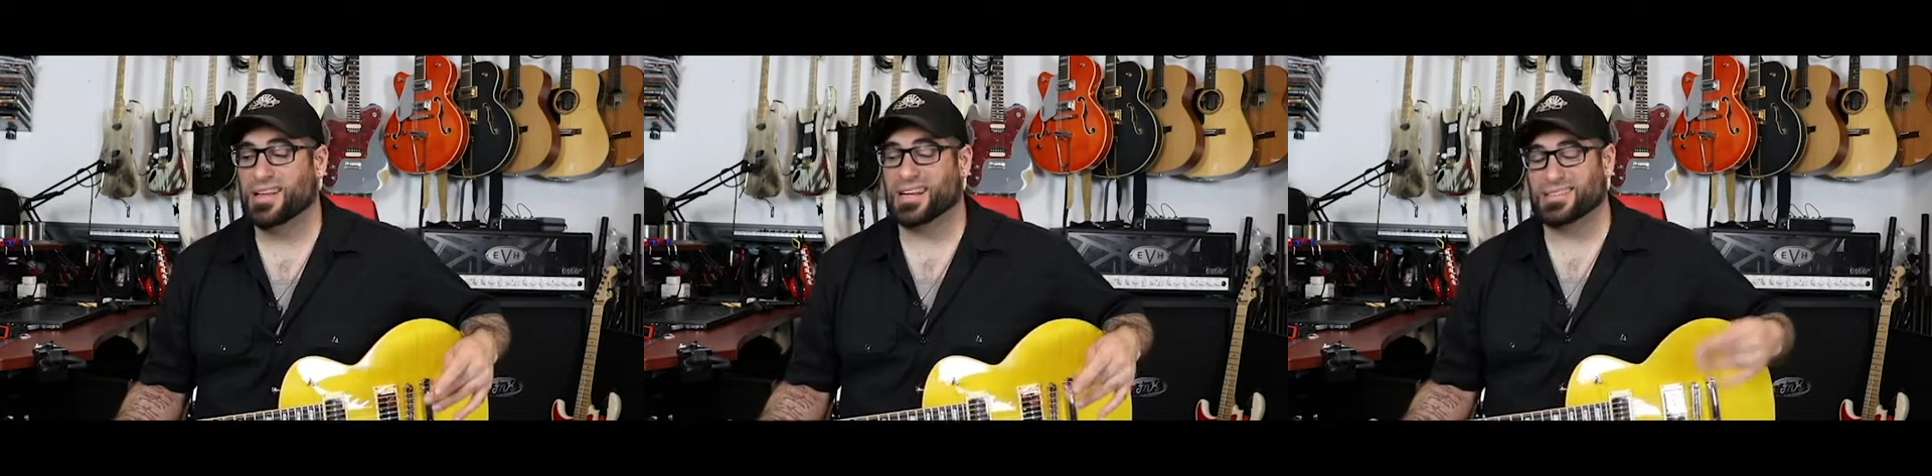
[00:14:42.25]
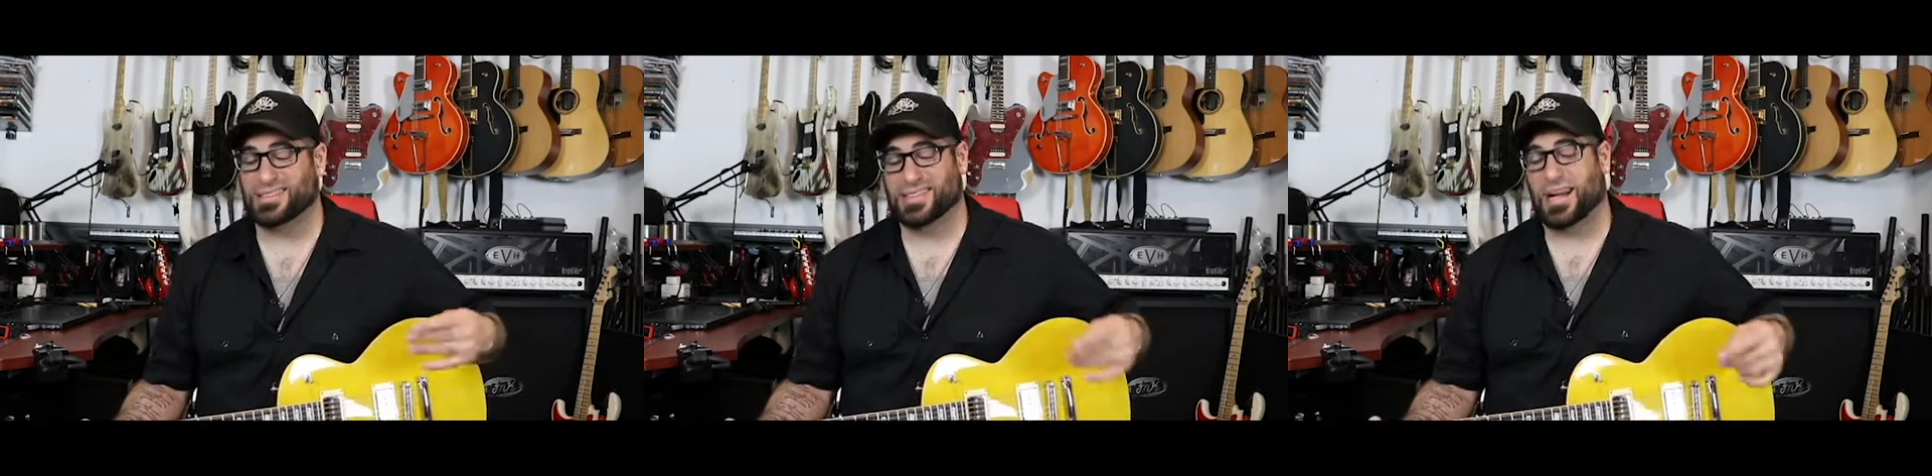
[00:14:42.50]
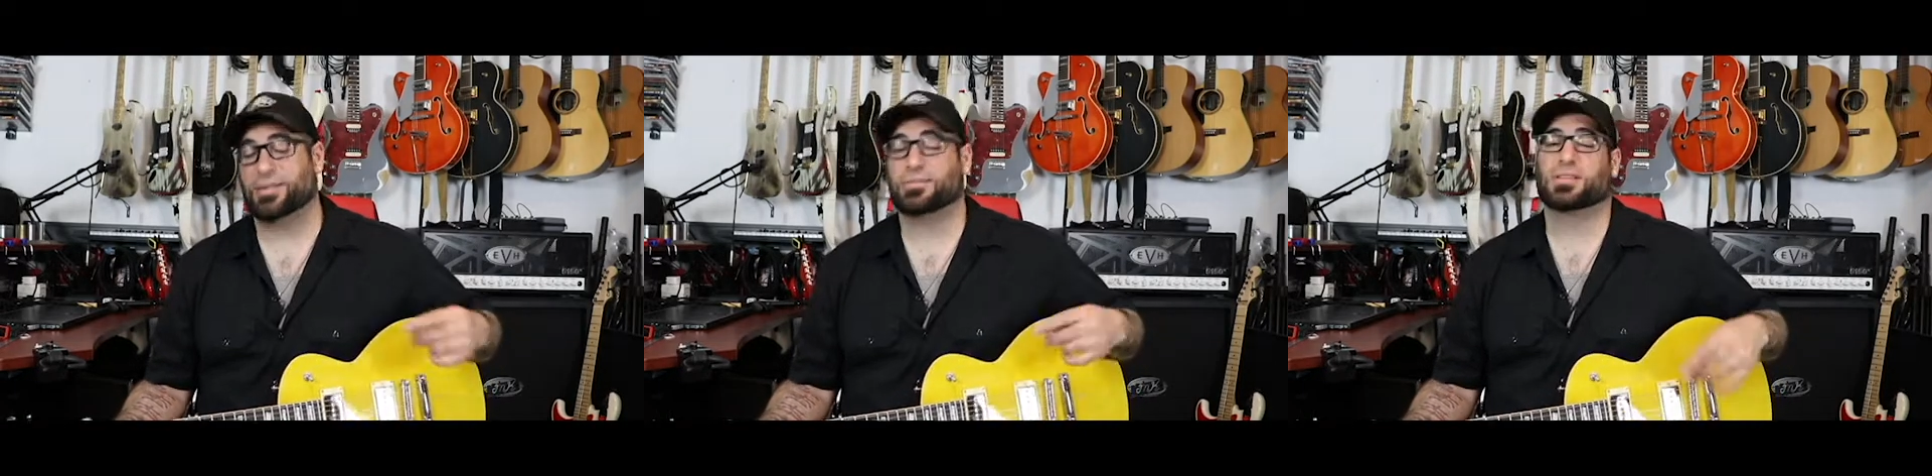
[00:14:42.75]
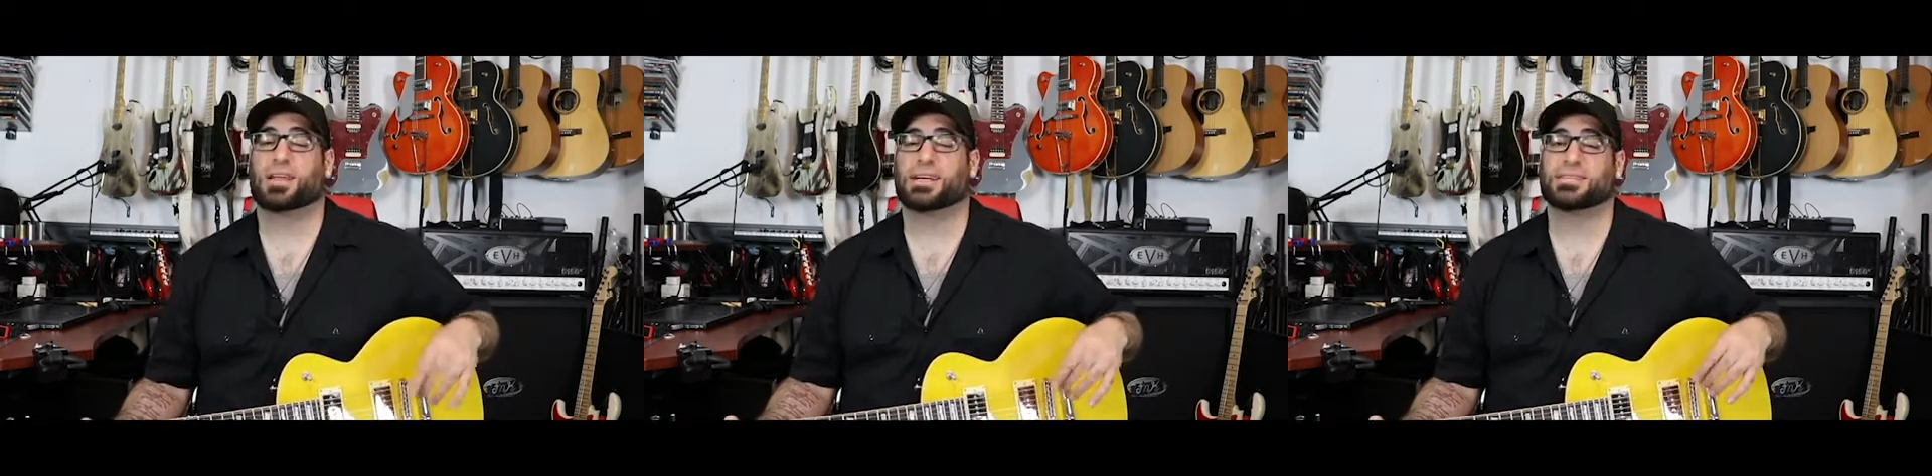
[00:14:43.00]
I did not
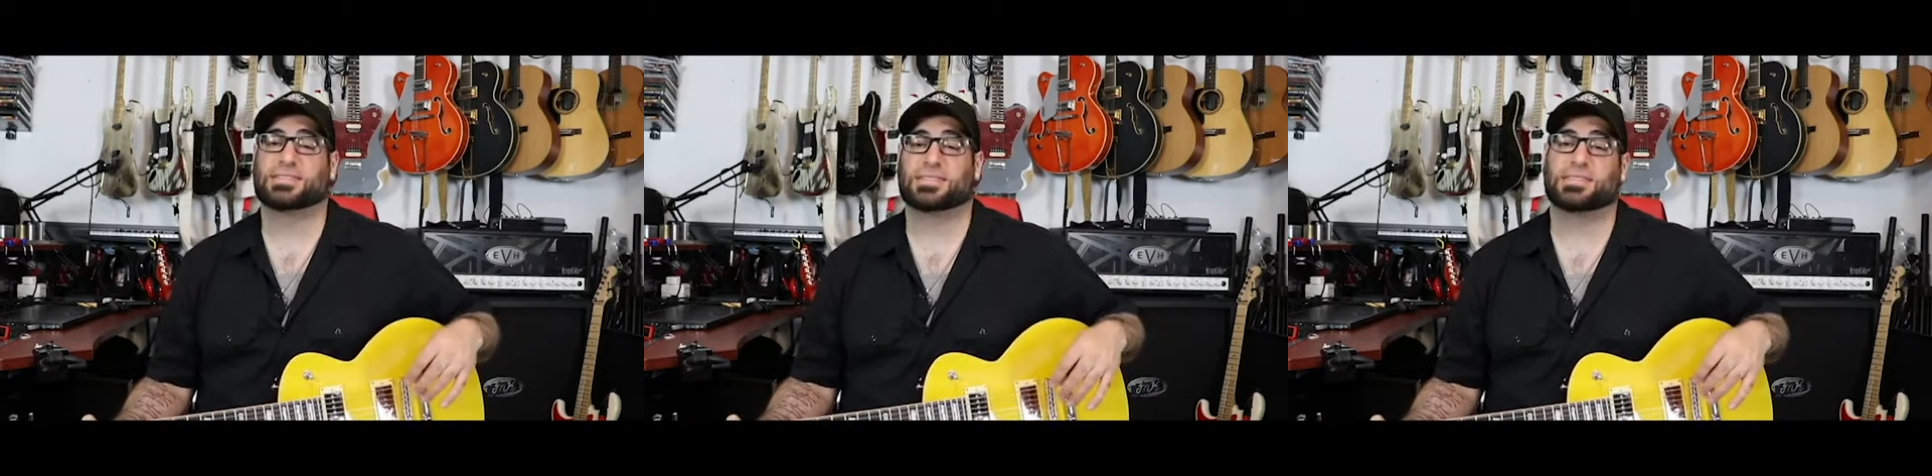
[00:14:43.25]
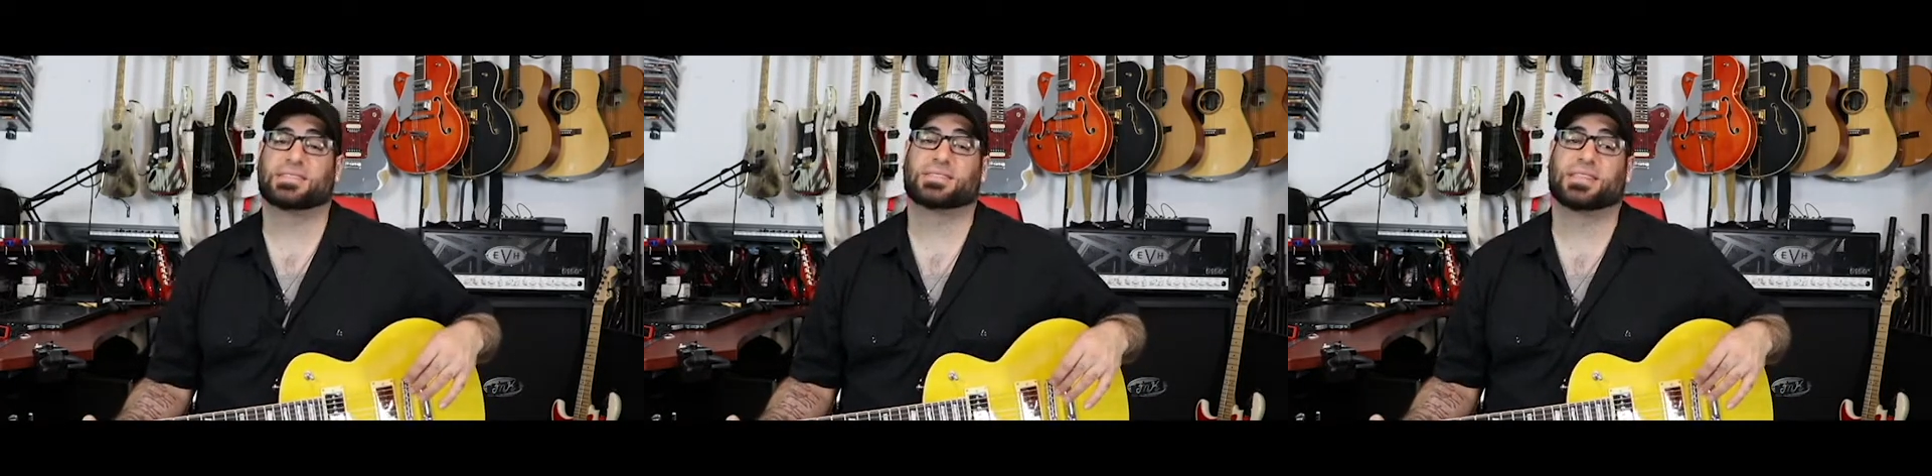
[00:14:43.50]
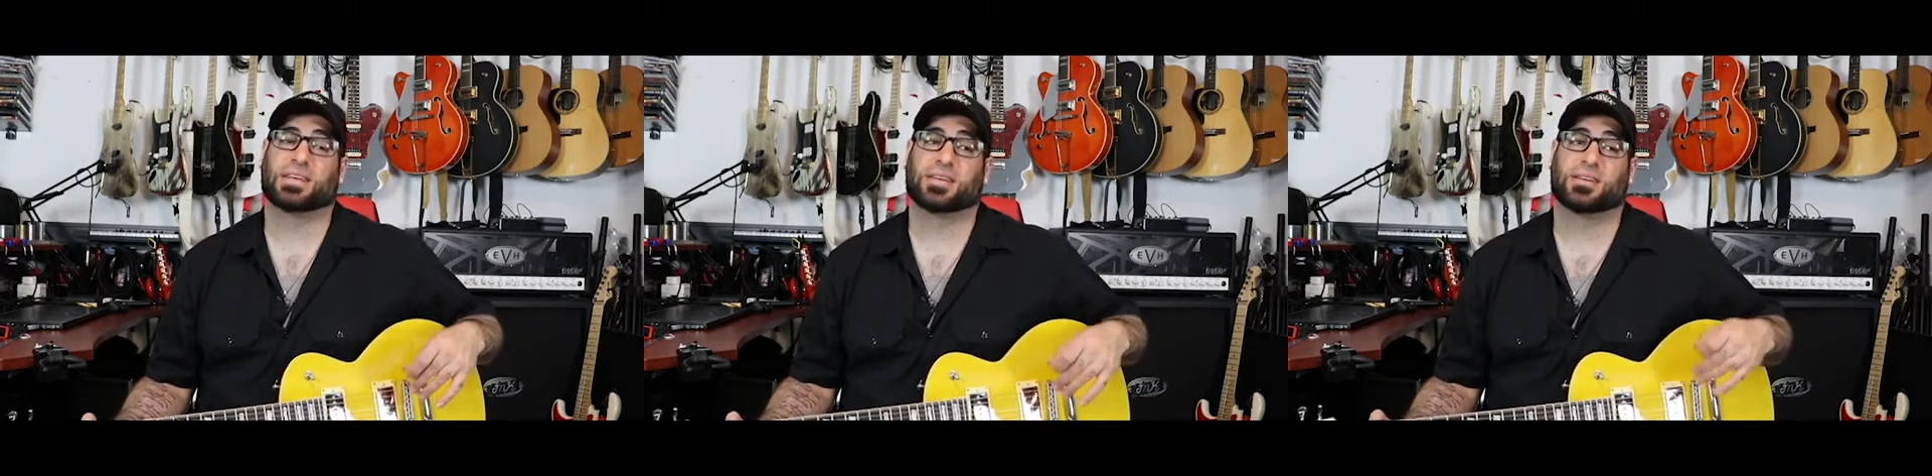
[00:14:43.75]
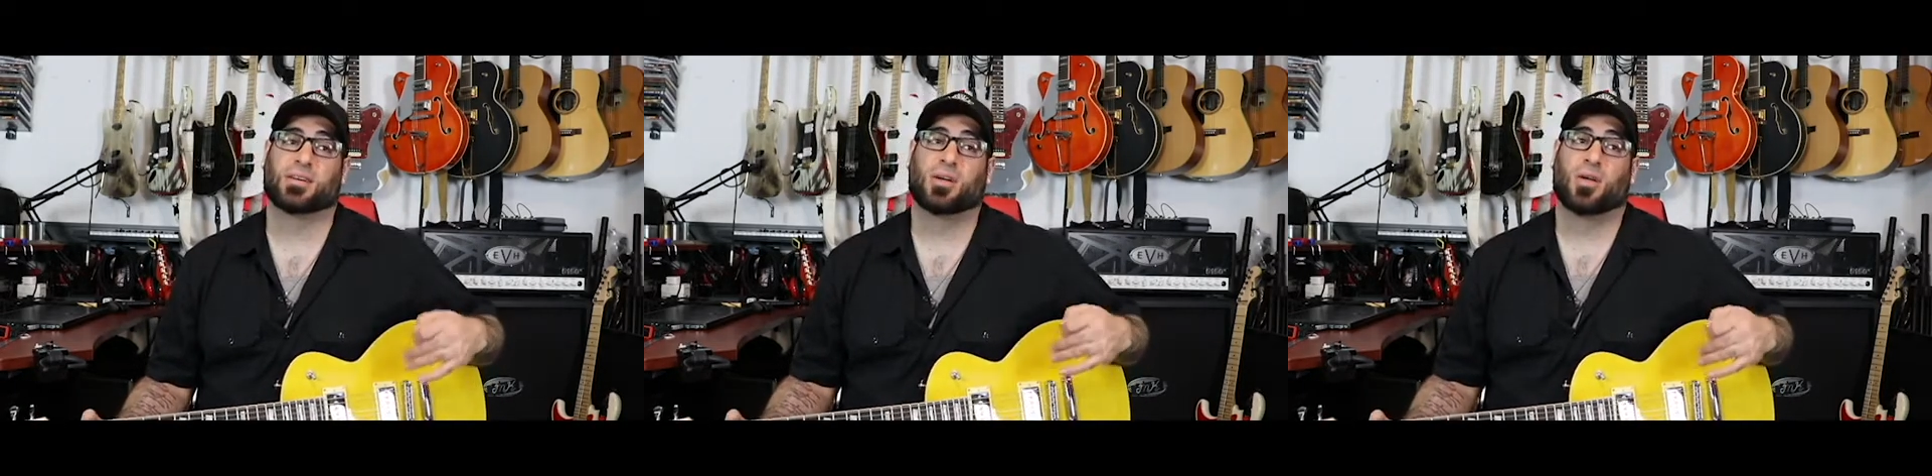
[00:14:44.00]
realize that this thing